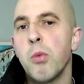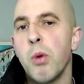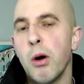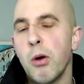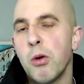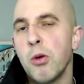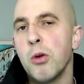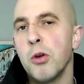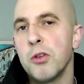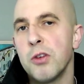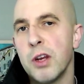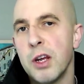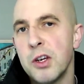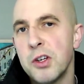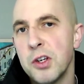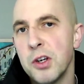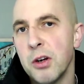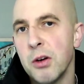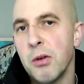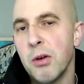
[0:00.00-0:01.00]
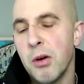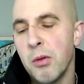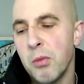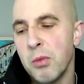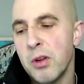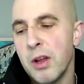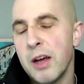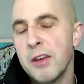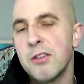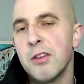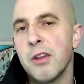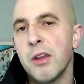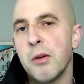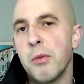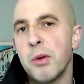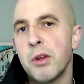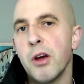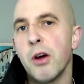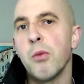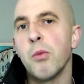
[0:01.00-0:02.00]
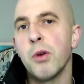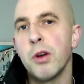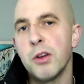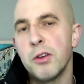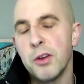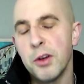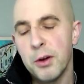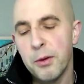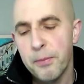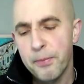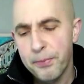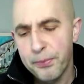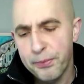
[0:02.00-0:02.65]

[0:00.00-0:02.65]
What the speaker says: well cause an issue, and that's something we don't want to do.